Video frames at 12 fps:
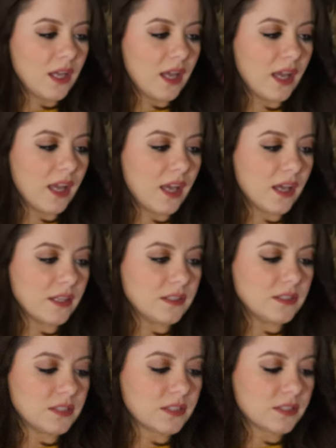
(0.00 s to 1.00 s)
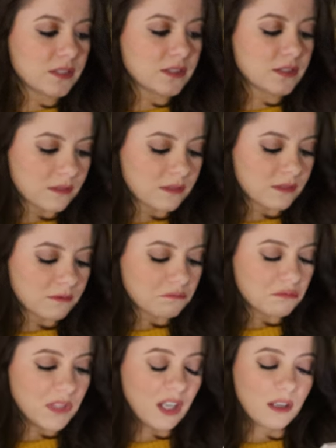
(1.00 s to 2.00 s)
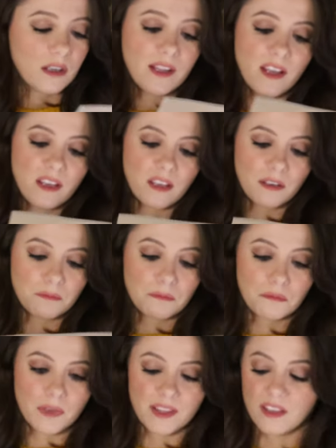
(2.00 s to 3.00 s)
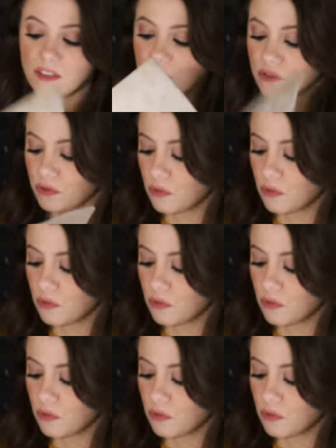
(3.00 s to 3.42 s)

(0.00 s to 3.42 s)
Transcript: and yeah, I like it. I think it looks